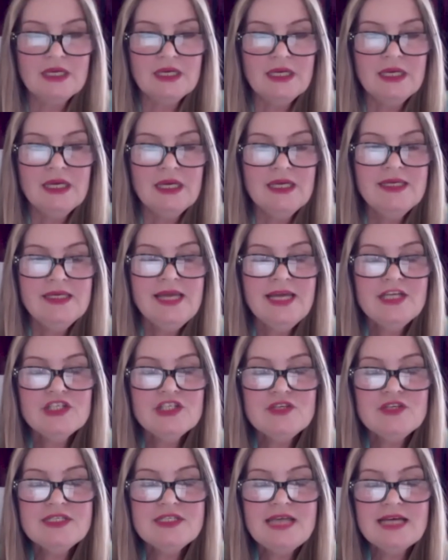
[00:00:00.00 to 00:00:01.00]

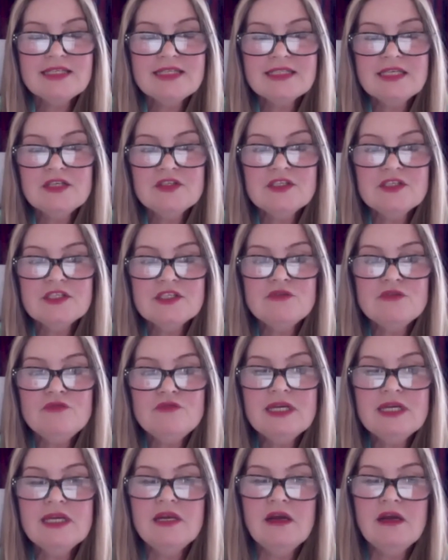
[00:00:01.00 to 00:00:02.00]
Nature is asking us to
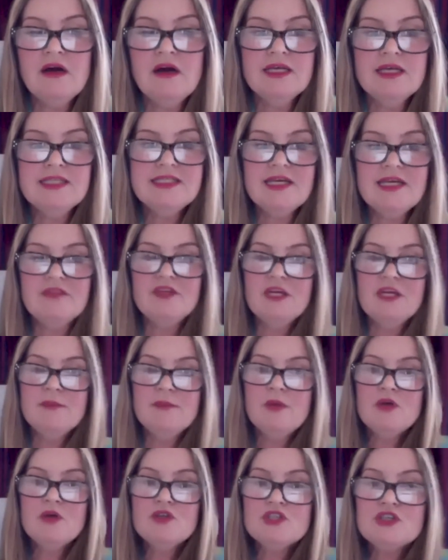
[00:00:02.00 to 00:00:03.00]
realise that the
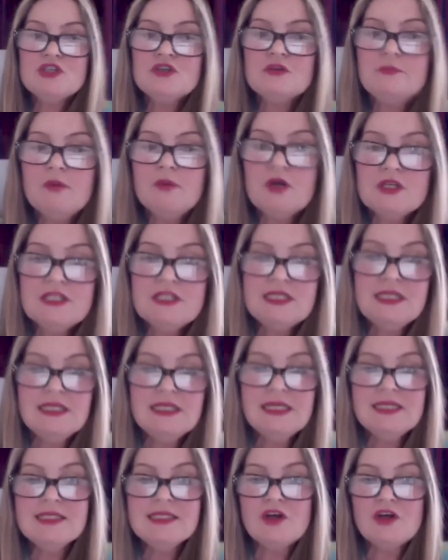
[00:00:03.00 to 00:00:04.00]
emotional body
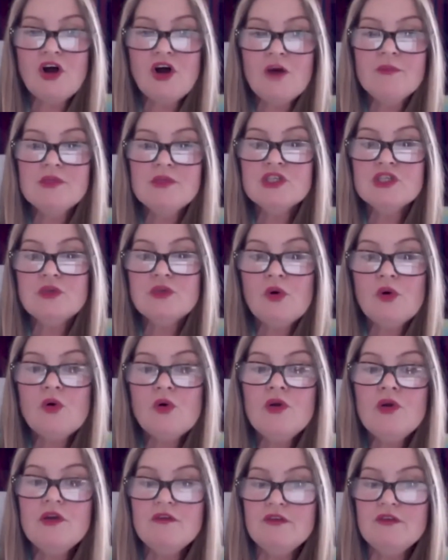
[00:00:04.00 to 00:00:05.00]
is common to
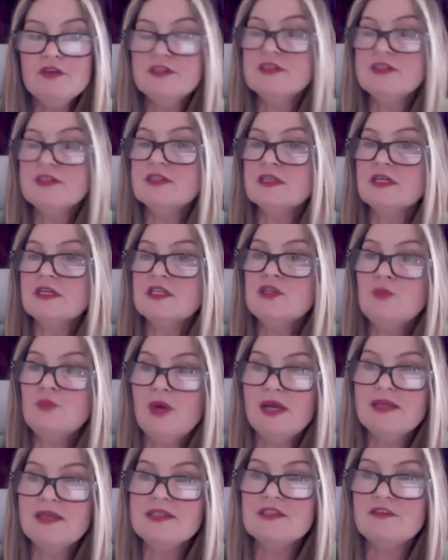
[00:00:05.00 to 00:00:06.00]
all of us as
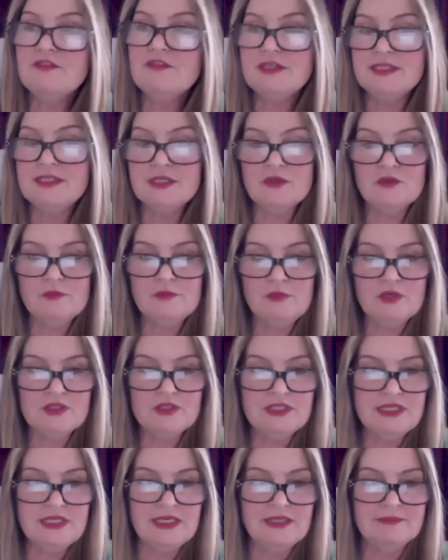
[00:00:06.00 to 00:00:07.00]
well as the physical
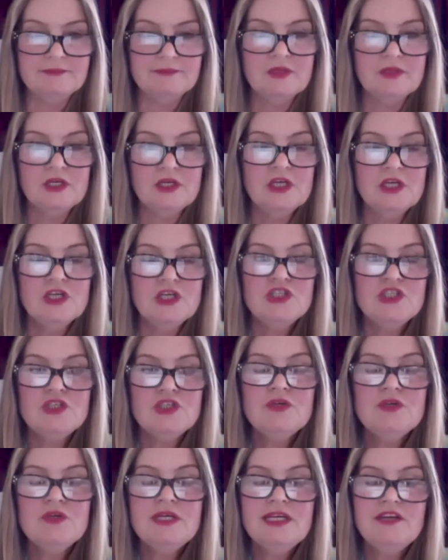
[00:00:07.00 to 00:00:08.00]
body.
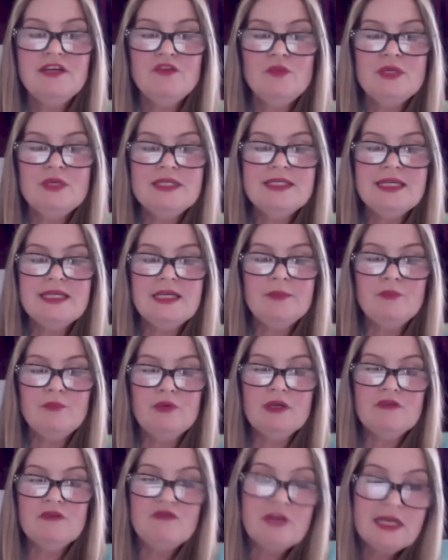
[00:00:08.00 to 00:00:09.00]
Surely if we
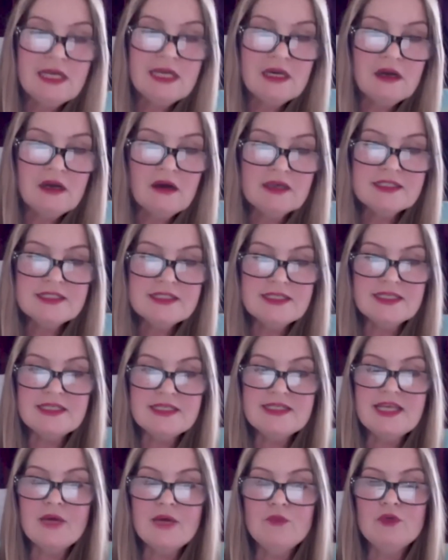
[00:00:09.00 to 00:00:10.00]
deeply realise this,
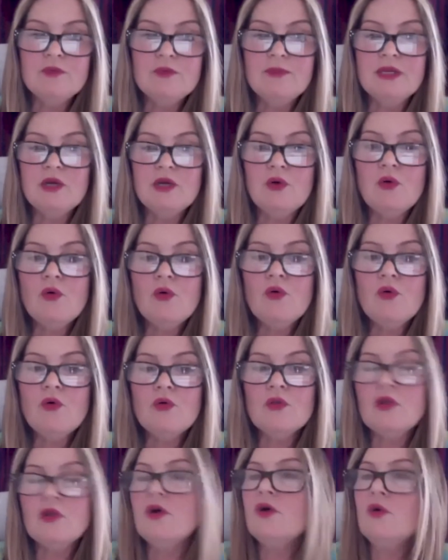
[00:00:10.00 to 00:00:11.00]
there would be
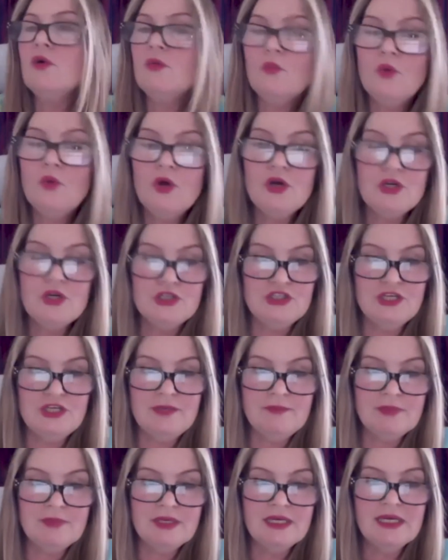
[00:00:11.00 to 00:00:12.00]
all
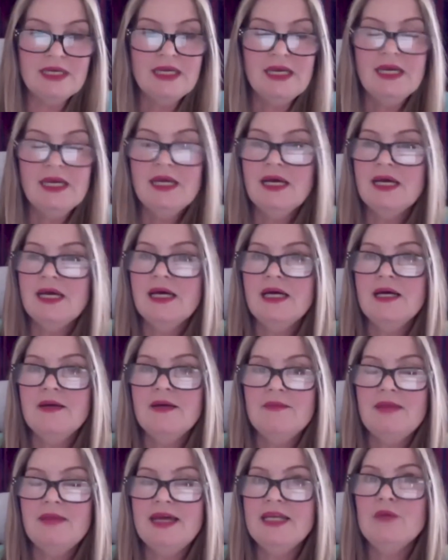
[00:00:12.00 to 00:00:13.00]
worship,
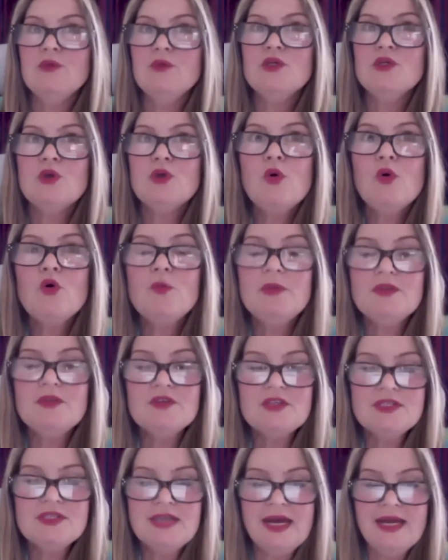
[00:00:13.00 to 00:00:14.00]
and it would all be the
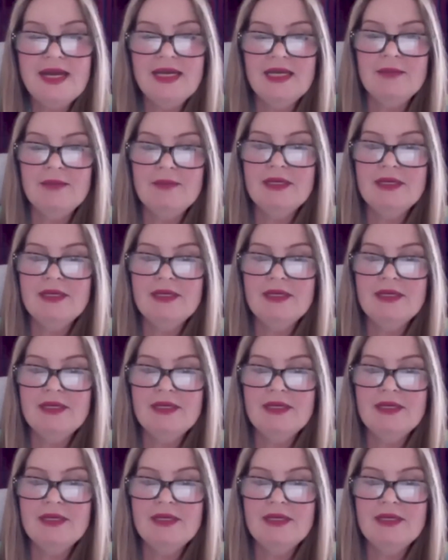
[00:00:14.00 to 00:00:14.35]
same.